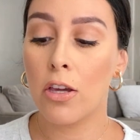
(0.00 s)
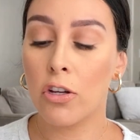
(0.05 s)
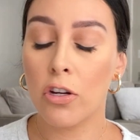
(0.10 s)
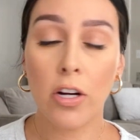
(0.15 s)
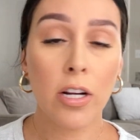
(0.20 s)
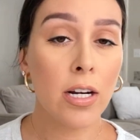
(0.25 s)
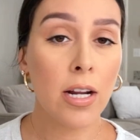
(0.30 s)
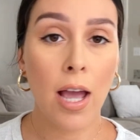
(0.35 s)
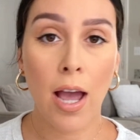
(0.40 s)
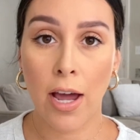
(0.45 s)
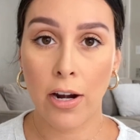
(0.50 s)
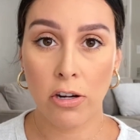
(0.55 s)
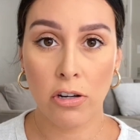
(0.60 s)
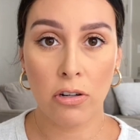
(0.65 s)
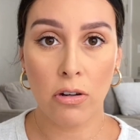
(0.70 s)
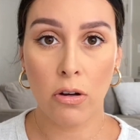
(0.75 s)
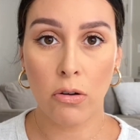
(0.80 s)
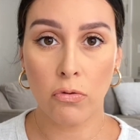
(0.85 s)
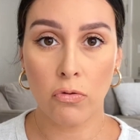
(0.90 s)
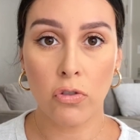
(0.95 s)
You're gonna add
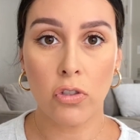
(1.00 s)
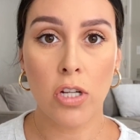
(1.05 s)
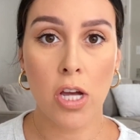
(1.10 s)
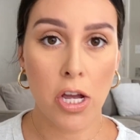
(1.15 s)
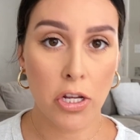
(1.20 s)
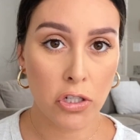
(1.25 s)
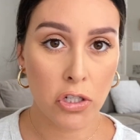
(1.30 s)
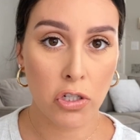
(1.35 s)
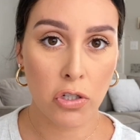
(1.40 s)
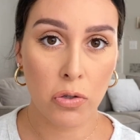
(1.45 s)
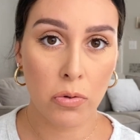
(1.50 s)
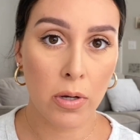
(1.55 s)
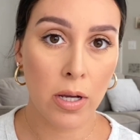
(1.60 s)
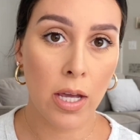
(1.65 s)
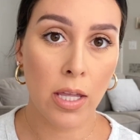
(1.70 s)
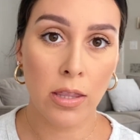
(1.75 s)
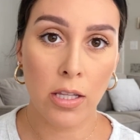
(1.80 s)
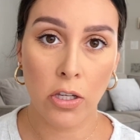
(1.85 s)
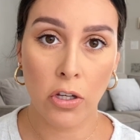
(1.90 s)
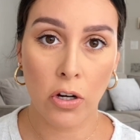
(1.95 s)
your own touch to
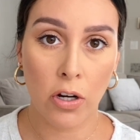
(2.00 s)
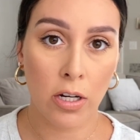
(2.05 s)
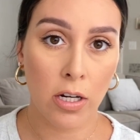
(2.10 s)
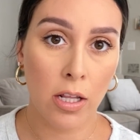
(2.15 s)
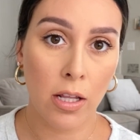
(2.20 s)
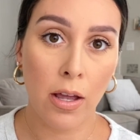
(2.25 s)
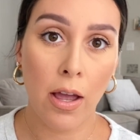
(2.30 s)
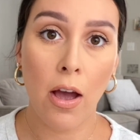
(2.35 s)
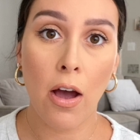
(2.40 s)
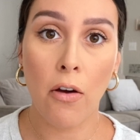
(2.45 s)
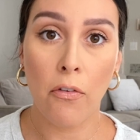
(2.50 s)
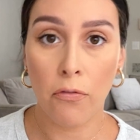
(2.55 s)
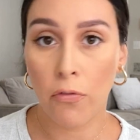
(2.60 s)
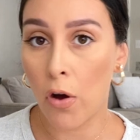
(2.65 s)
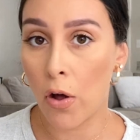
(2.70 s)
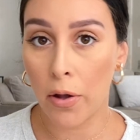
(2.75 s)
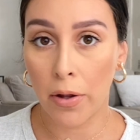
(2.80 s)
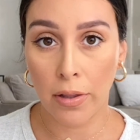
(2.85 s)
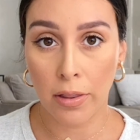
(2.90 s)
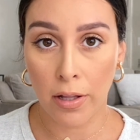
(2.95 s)
it, and then you're gonna
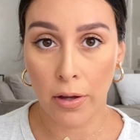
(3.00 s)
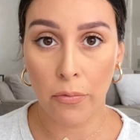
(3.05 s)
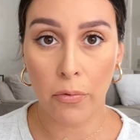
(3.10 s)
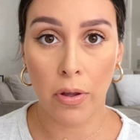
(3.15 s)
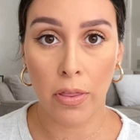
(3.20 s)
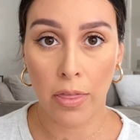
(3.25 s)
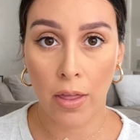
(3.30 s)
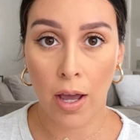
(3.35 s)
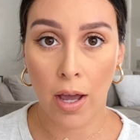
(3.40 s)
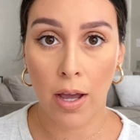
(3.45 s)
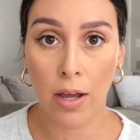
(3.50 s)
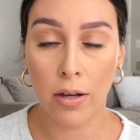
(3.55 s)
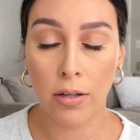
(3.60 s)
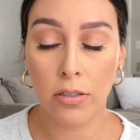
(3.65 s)
fall in love with that.